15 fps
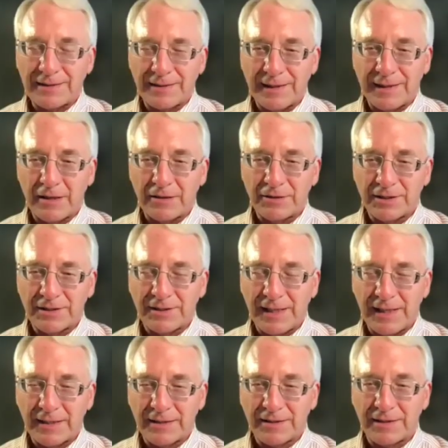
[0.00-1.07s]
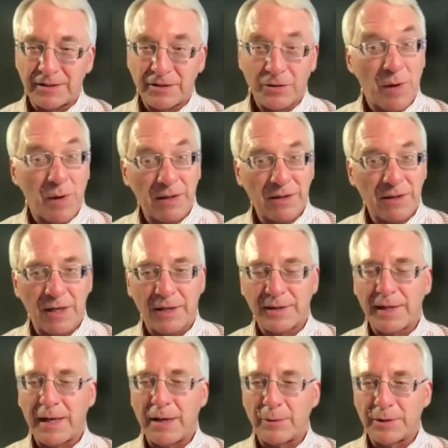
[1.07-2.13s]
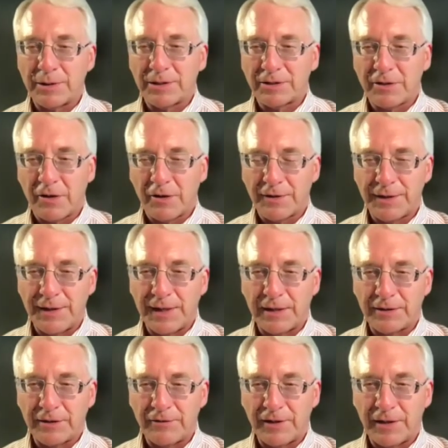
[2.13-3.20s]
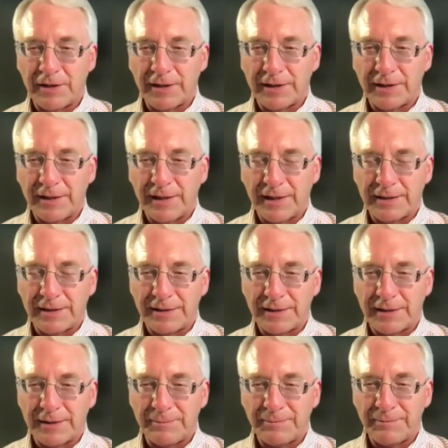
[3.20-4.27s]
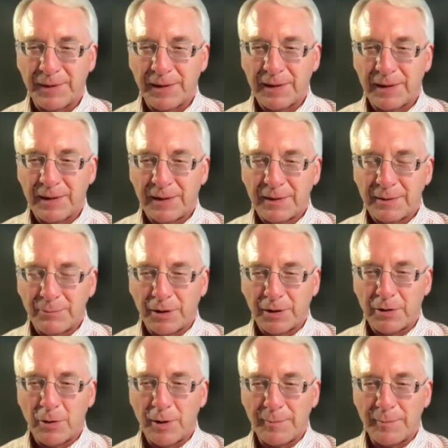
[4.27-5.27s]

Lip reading: thing I'll just say is there's a wild card now, which is called the Delta variant, and going